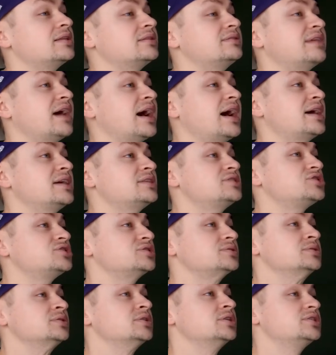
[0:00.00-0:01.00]
Dodge
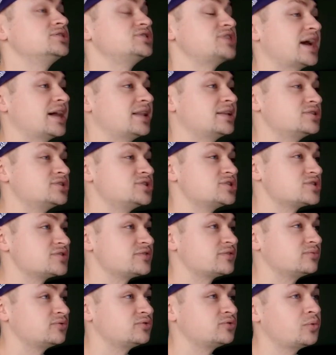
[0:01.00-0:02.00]
Challengers
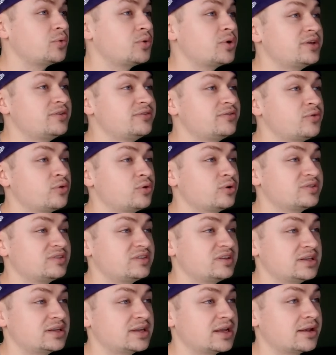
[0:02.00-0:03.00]
from
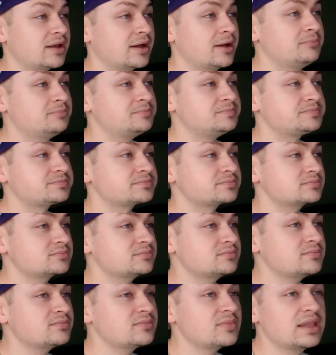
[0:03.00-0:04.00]
2014 and up,
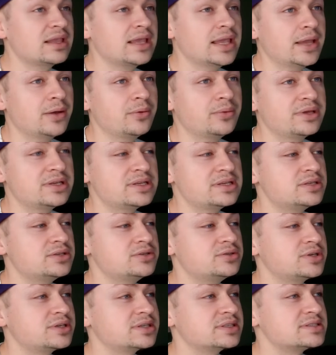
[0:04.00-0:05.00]
and
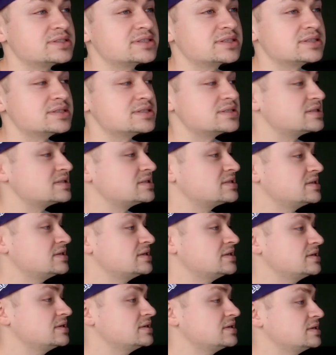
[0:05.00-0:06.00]
you guys can
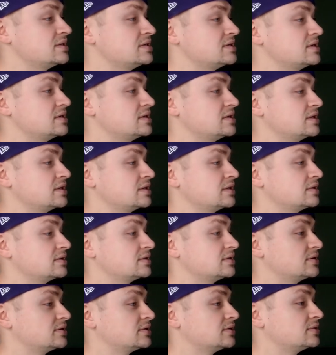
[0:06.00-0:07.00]
see,
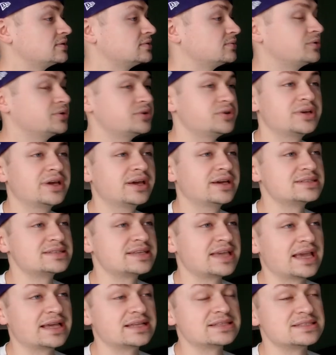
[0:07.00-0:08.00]
well, you guys
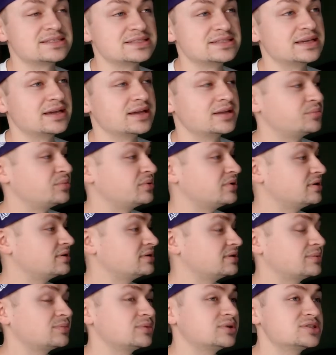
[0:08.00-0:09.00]
can't see yet, but
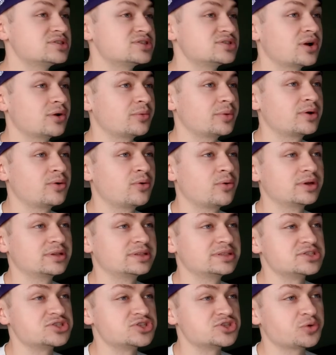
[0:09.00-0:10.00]
I'm going to start recording
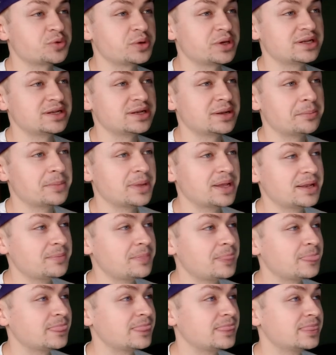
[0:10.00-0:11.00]
this screen in a minute,
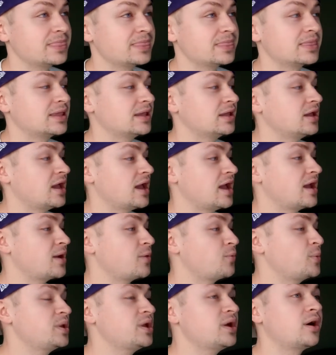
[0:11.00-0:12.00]

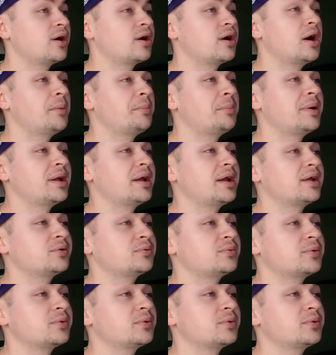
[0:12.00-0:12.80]
and we are up and